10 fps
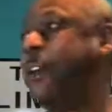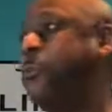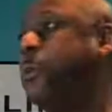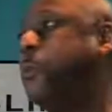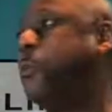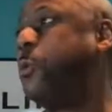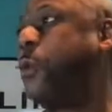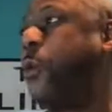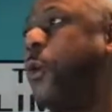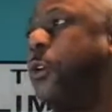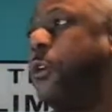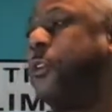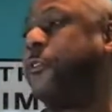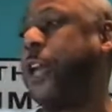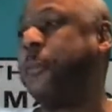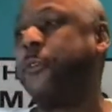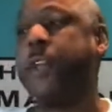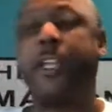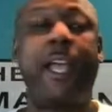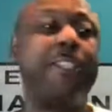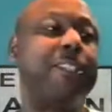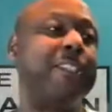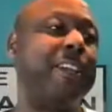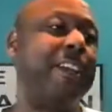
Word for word: can remember we were going on a family vacation,